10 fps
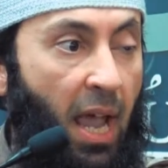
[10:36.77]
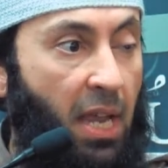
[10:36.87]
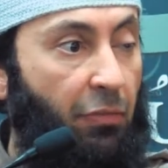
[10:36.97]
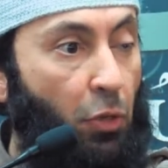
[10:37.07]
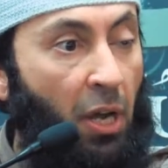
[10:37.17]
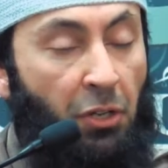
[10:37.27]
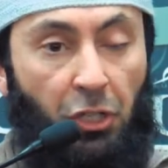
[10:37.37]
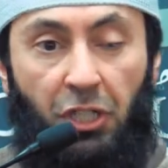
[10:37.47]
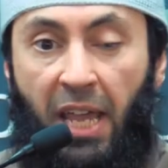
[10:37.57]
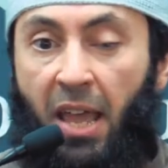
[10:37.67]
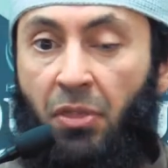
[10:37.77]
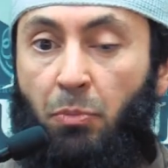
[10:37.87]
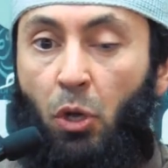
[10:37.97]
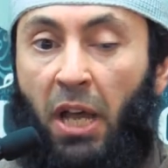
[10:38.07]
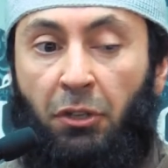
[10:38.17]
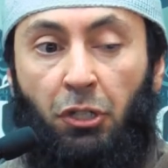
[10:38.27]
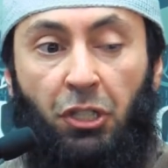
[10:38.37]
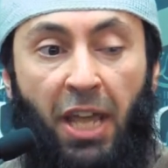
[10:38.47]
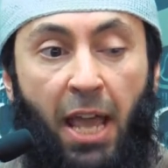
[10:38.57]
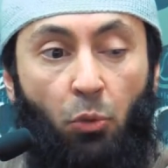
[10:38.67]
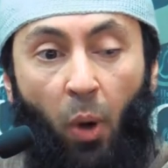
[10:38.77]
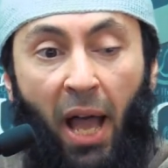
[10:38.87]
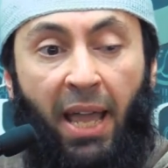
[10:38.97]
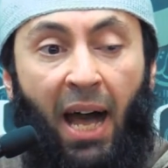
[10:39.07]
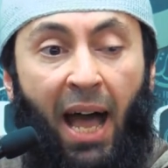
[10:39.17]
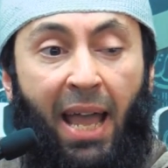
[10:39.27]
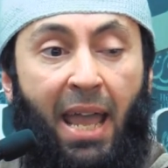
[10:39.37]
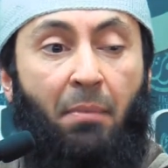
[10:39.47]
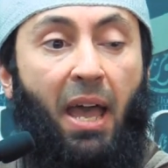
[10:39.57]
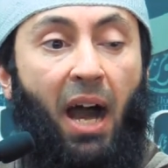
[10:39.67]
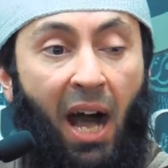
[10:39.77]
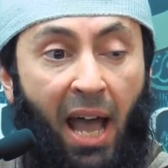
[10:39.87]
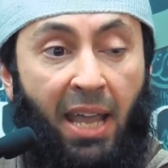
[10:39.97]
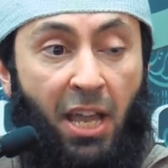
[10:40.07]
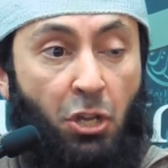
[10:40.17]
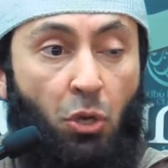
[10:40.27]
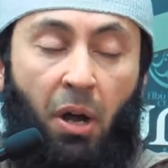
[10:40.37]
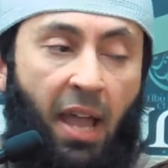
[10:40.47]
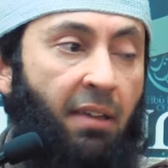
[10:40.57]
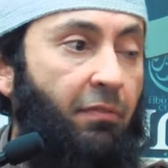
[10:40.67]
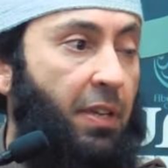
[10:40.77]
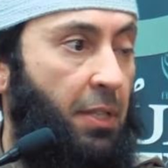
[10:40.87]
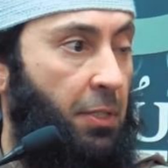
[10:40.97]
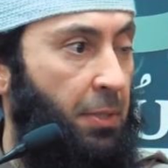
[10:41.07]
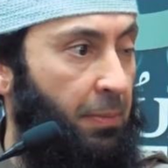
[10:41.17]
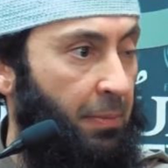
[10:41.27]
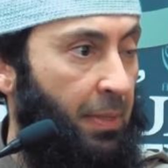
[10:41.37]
And if you understand them, you'll understand why I am I and you are envious